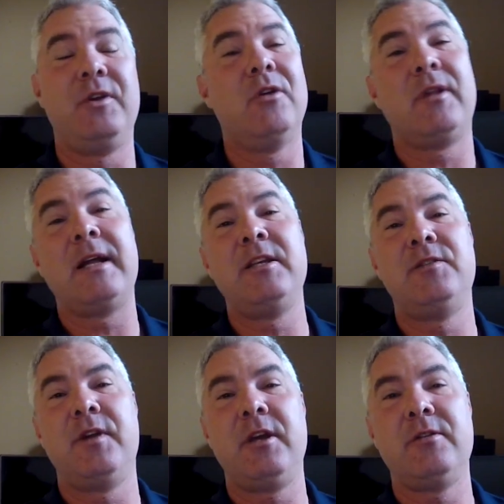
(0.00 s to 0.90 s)
If you don't like
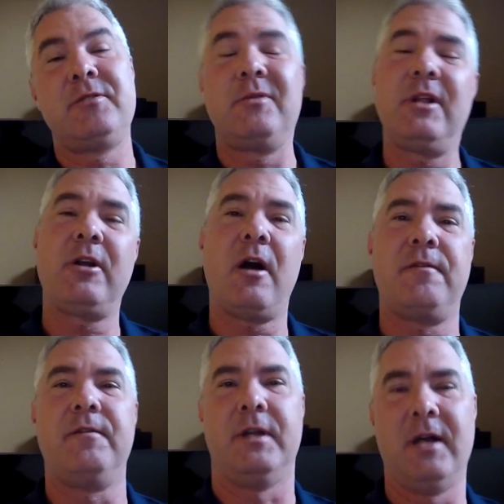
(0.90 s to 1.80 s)
these videos, click
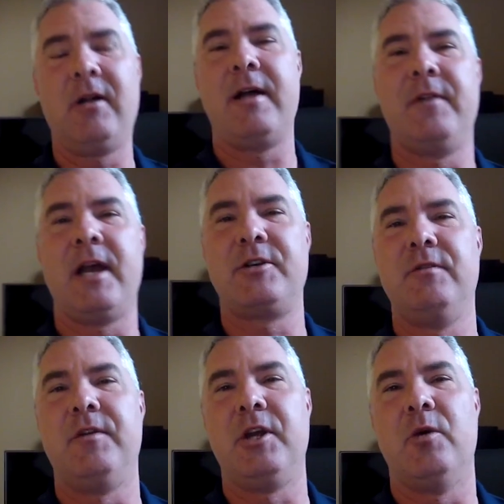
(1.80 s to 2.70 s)
off of it. I'll have an
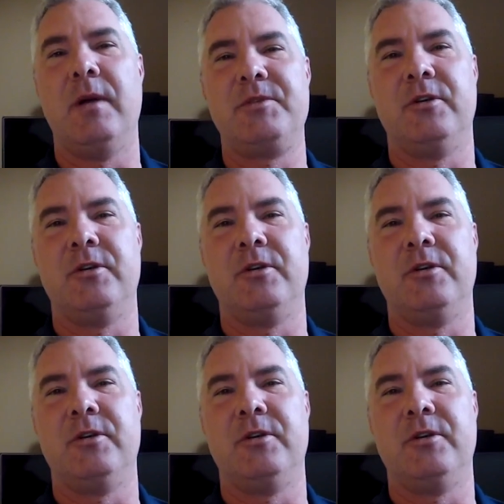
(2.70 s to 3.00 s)
action video up